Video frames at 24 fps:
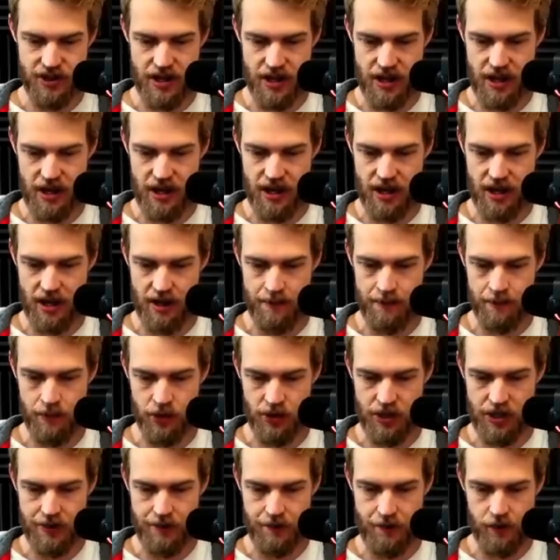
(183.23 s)
um,
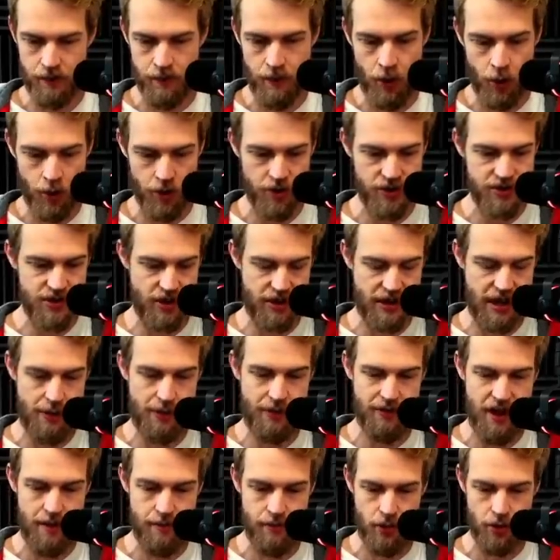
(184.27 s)
looking for mortars. Okay, we've
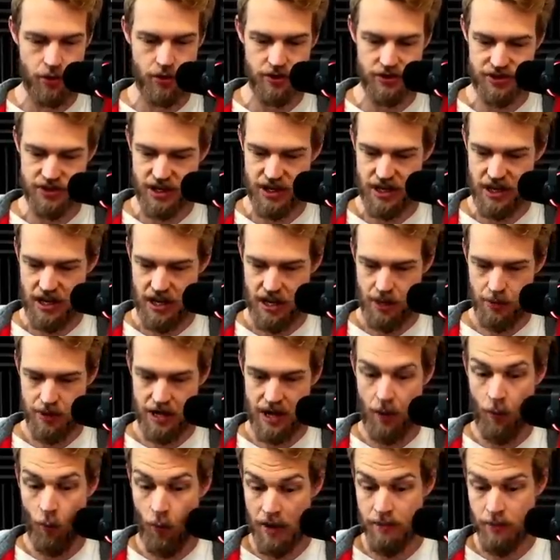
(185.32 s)
got mortars. We
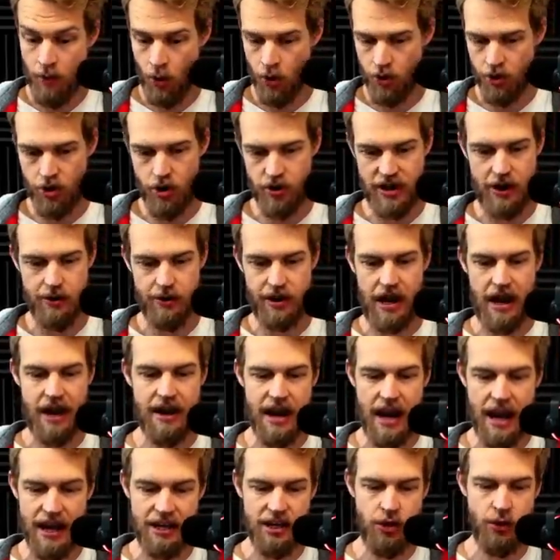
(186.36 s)
get one mortar. Okay, okay.
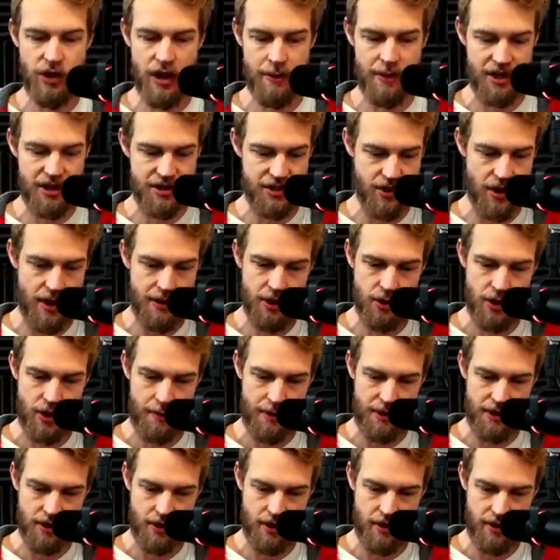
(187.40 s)
I, I know what I'm going to do. I know what I'm
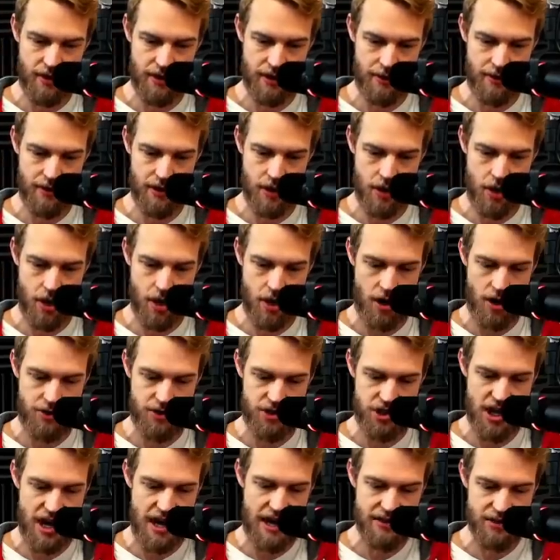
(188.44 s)
going to do. I, our
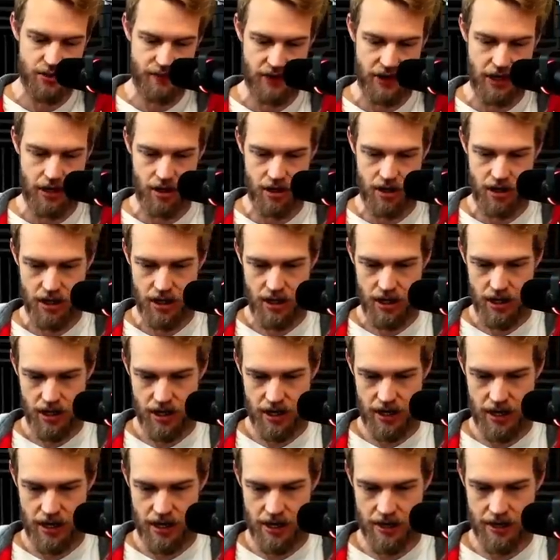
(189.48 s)
giants over here,
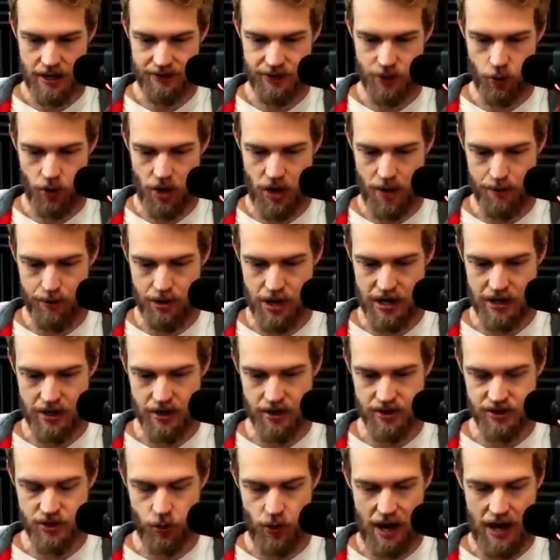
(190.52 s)
uh, get the wall
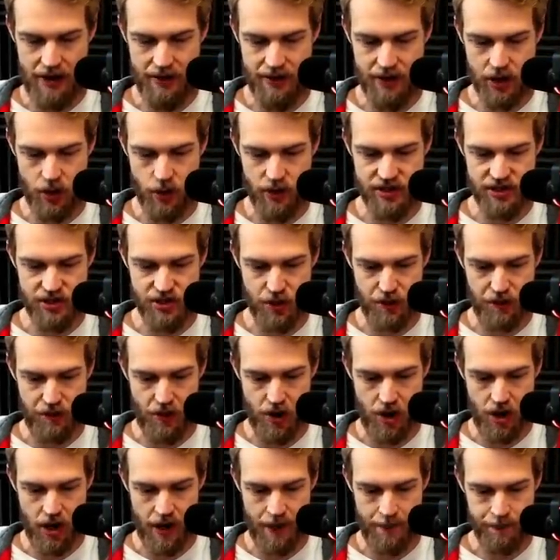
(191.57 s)
breakers. Why are they going so
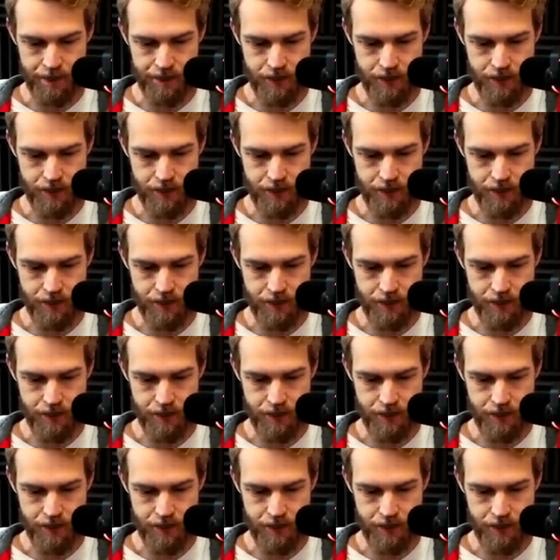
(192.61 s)
far?